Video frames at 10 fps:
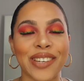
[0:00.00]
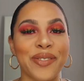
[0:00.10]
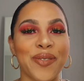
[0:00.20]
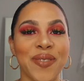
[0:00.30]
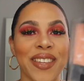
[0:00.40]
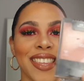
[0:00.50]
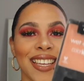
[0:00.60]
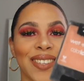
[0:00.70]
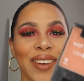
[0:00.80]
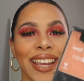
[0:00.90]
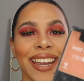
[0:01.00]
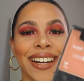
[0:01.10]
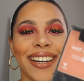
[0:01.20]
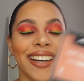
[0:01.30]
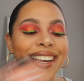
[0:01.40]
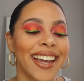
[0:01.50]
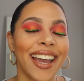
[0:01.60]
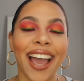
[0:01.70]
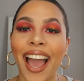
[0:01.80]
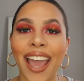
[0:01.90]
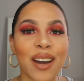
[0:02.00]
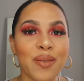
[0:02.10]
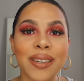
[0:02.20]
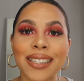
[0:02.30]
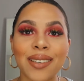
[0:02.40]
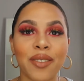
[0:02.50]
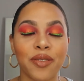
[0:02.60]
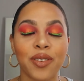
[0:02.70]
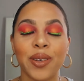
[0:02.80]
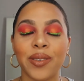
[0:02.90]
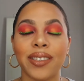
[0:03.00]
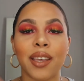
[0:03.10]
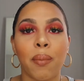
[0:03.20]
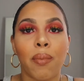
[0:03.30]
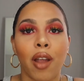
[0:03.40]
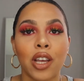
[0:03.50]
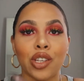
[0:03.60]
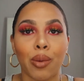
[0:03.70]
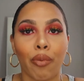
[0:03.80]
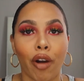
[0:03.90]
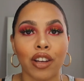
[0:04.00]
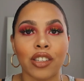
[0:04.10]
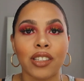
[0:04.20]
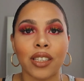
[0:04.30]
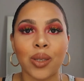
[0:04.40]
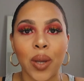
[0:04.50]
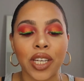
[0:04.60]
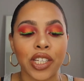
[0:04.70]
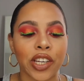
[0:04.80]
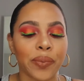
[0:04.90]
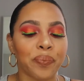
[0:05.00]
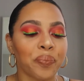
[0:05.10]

it would be this right here. I always confuse the blush and brush situation.